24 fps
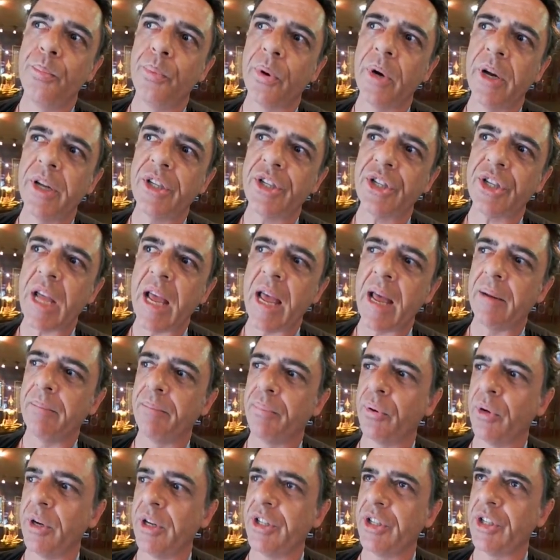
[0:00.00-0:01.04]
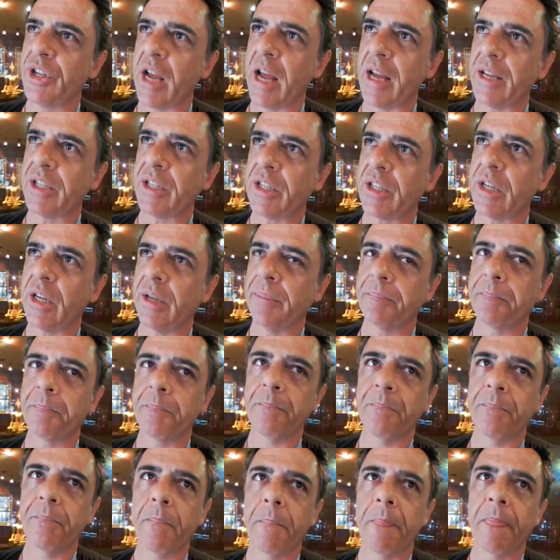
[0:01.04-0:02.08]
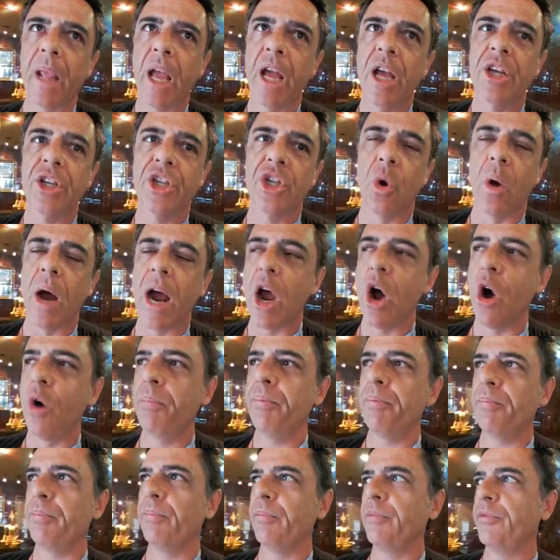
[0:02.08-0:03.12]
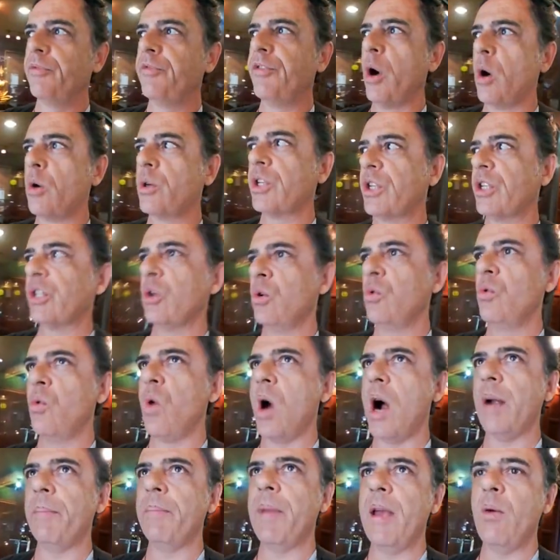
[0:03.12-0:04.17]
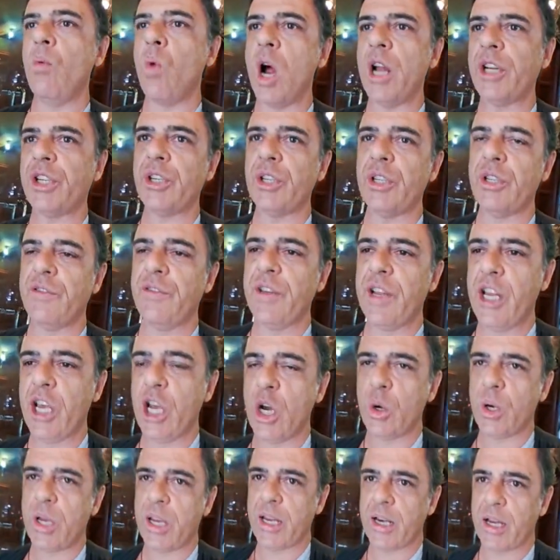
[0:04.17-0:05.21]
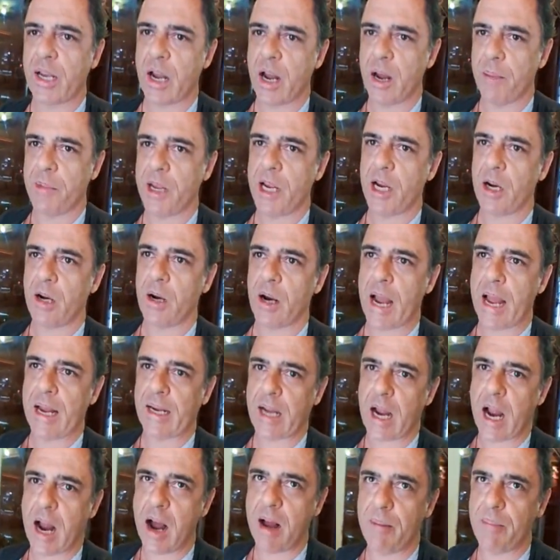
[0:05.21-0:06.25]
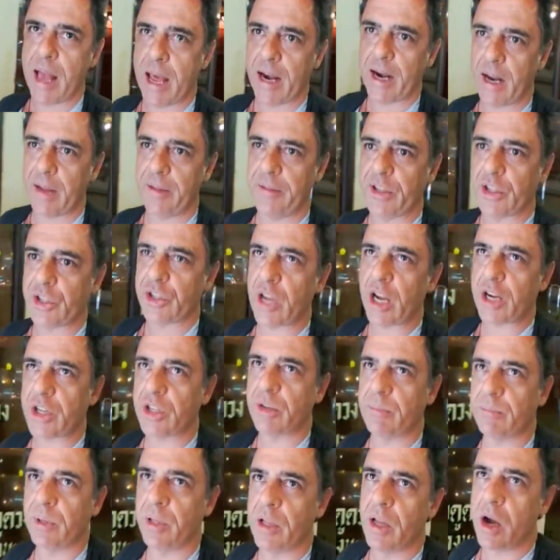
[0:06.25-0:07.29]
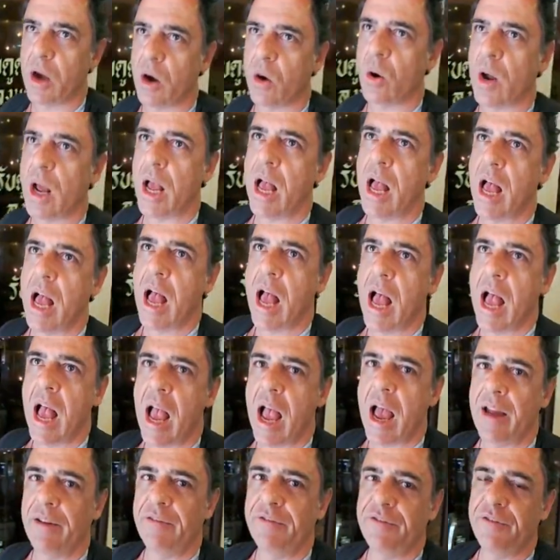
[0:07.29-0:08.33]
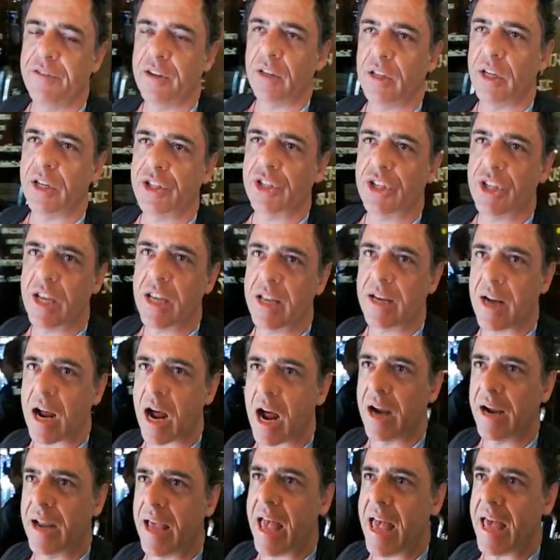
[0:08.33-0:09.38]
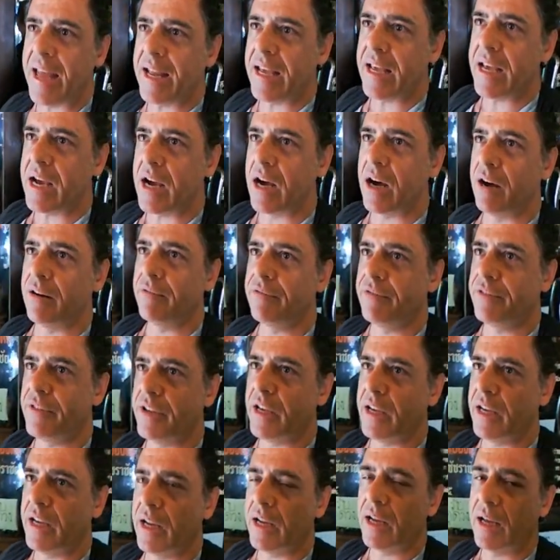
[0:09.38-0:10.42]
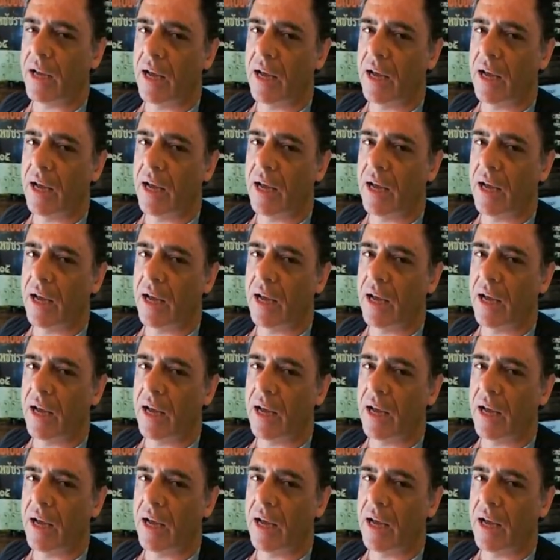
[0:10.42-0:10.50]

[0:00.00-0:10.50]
Prince and Princess. So I hope folks who may watch this video can come here and comment in the section below and fill us in on any of the